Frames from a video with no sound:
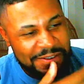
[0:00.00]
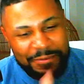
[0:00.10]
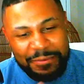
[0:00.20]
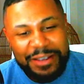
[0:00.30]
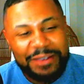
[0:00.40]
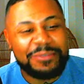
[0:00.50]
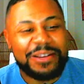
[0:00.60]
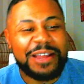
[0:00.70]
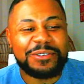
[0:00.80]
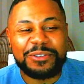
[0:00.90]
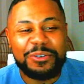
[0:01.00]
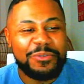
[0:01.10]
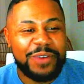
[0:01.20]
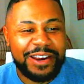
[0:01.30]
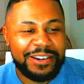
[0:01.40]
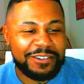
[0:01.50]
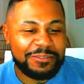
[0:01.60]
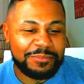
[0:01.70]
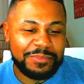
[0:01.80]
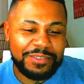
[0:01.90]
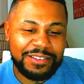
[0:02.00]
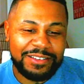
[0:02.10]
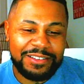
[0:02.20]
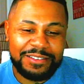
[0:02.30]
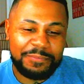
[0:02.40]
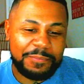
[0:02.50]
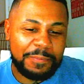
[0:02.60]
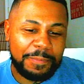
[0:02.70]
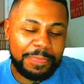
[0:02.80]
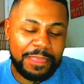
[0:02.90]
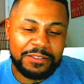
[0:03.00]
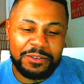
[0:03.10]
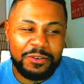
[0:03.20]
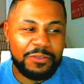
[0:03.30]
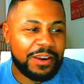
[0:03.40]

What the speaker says: Like that was so random, man, so random.